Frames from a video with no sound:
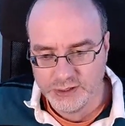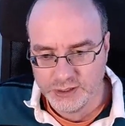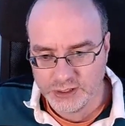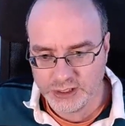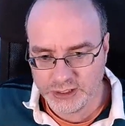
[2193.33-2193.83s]

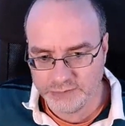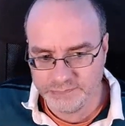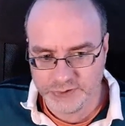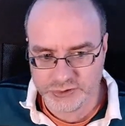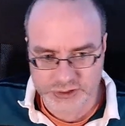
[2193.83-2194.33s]

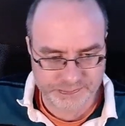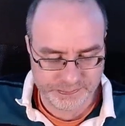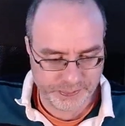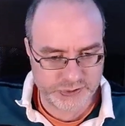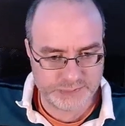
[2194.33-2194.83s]
You just
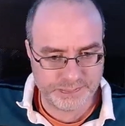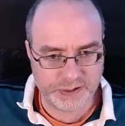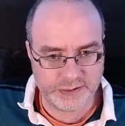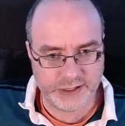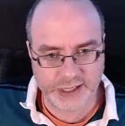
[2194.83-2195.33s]
pushed a
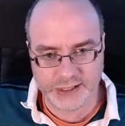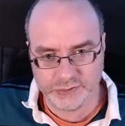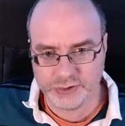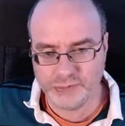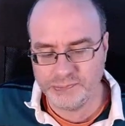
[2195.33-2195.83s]
button and it
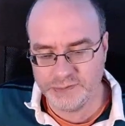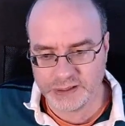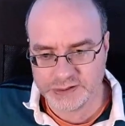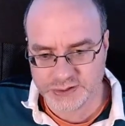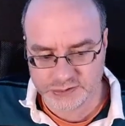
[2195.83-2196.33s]
would open the
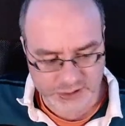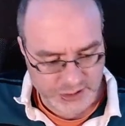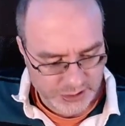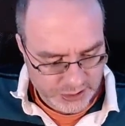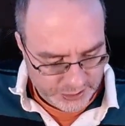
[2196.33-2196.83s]
mixer.
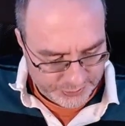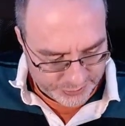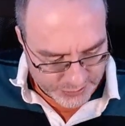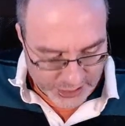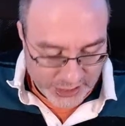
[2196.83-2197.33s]

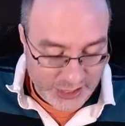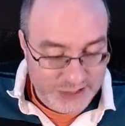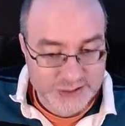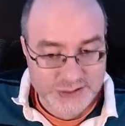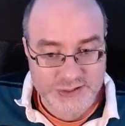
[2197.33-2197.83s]
There
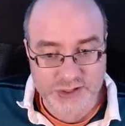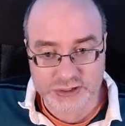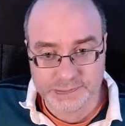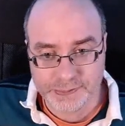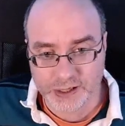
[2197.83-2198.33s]
isn't such
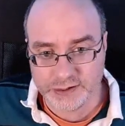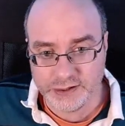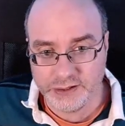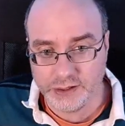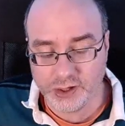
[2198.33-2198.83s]
a
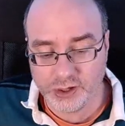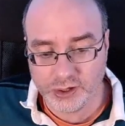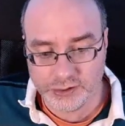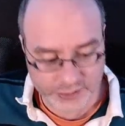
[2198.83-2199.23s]
button on